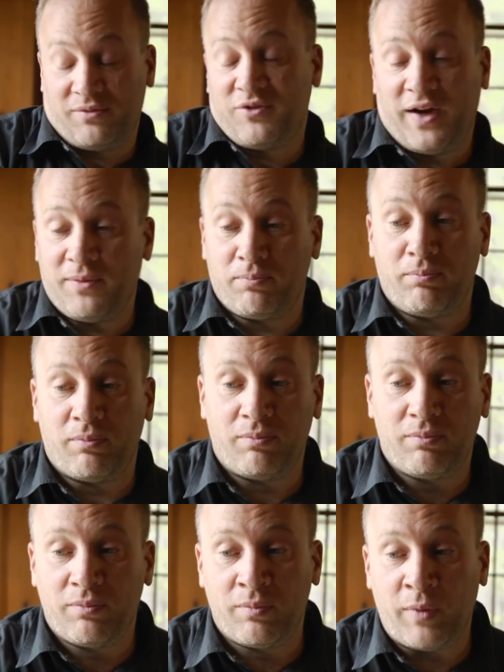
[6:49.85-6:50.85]
I tried
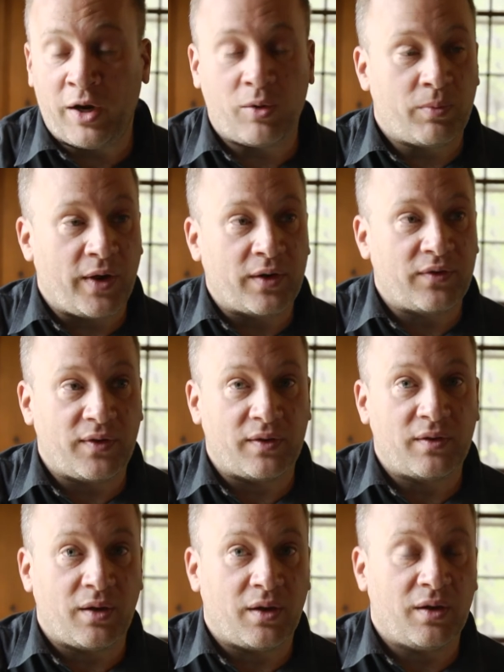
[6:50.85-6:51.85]
micro practice
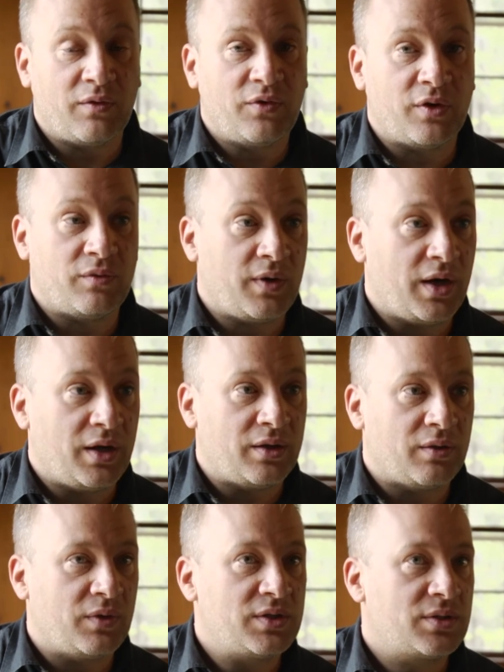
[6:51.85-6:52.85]
at, uh, for a while.
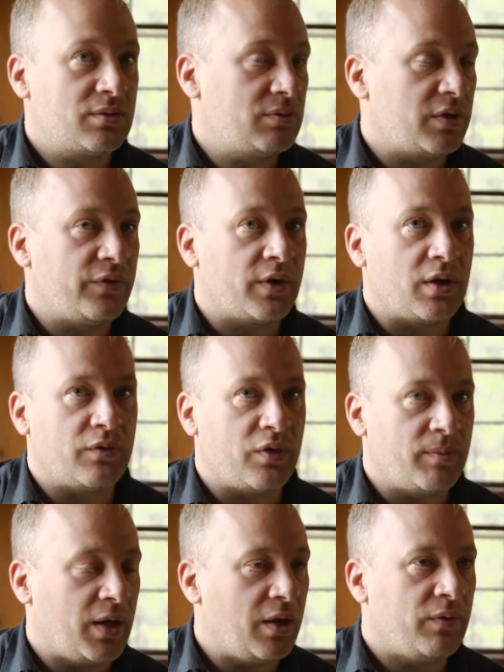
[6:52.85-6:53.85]
That was difficult
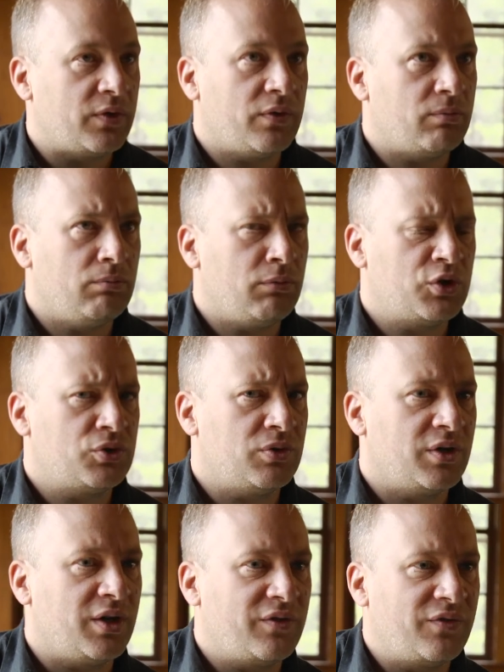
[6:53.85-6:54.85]
for me. I wasn't
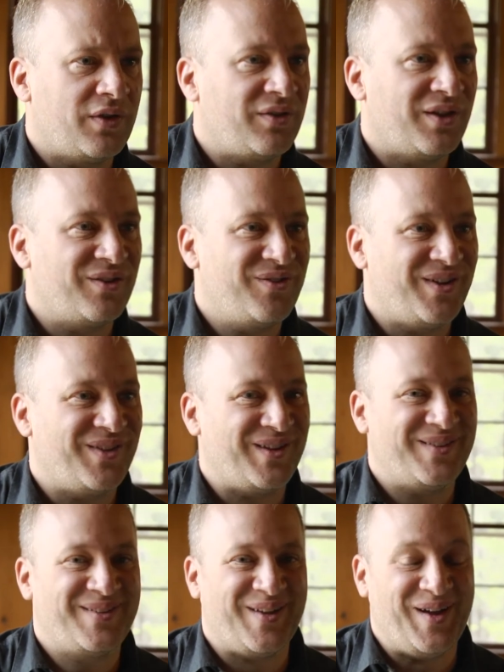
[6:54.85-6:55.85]
mature enough, I think.
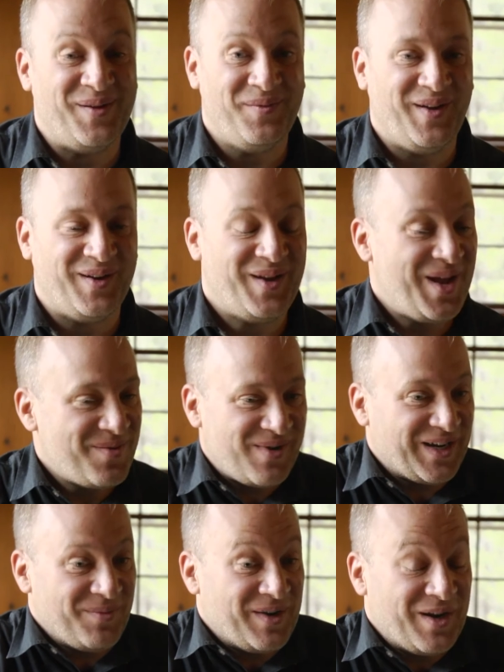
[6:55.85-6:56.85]
At the time. And
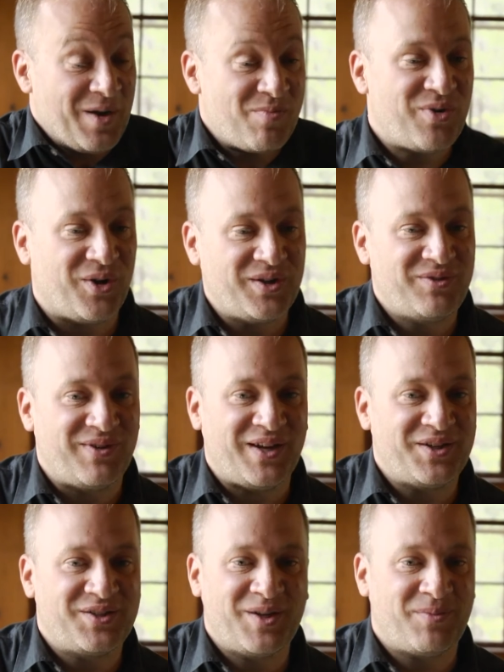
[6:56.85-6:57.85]
but I'm in an employed
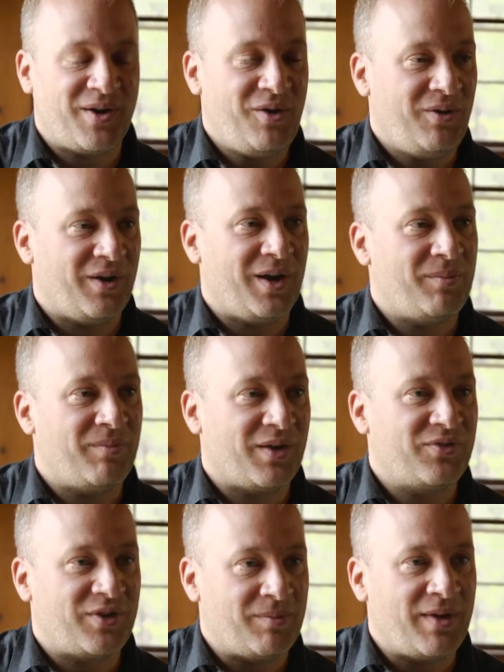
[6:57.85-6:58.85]
relationship now, and I'm
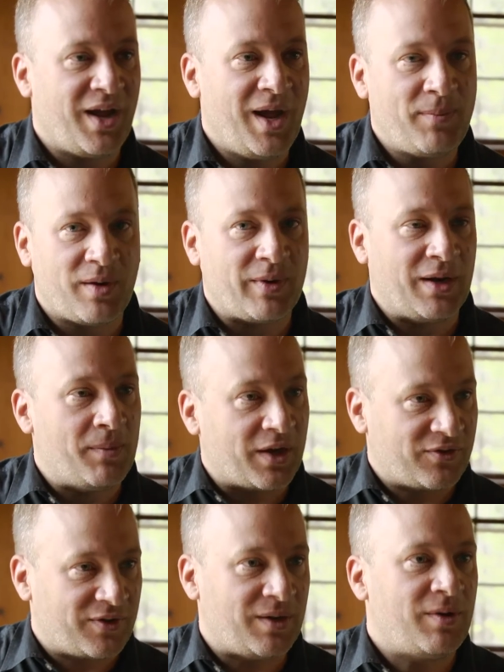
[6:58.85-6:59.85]
extremely happy. But I'm
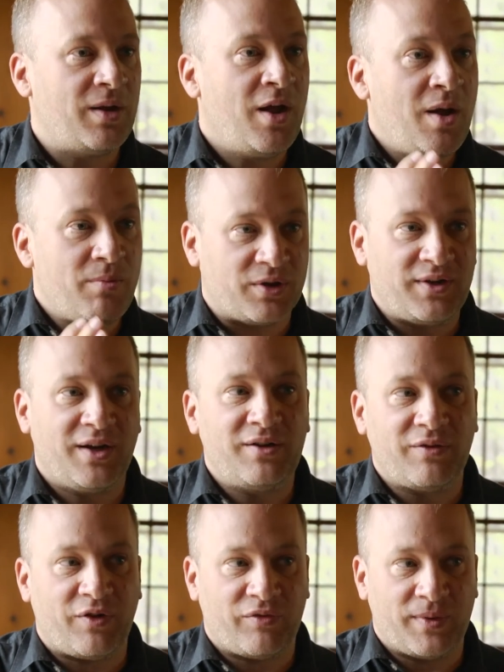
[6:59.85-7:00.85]
extremely
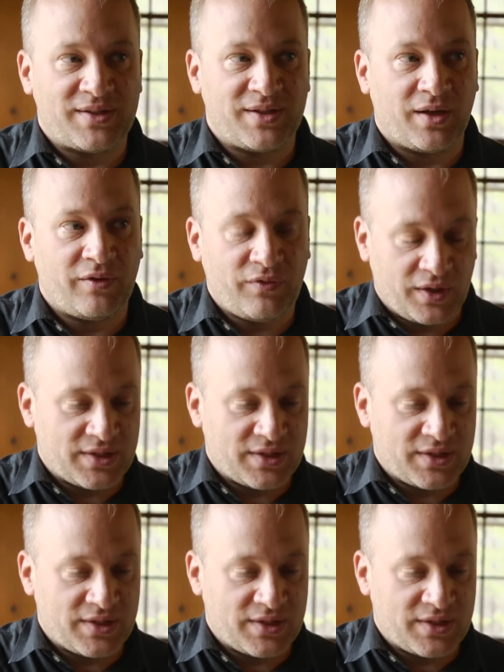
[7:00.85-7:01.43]
protective of myself.